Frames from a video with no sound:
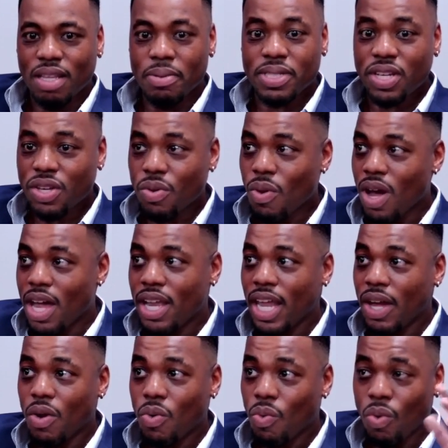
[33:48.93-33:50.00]
Let me tell you what,
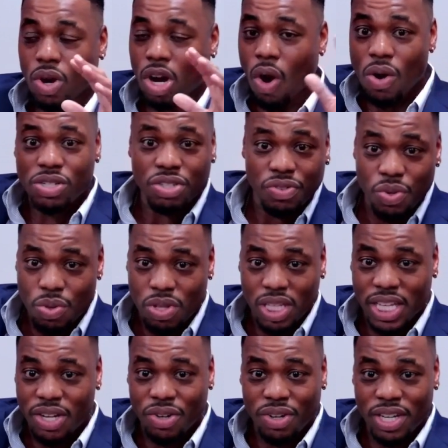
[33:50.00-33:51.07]
like regardless of who the
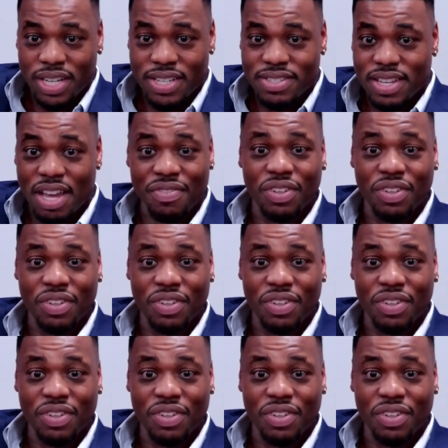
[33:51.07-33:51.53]
leader is,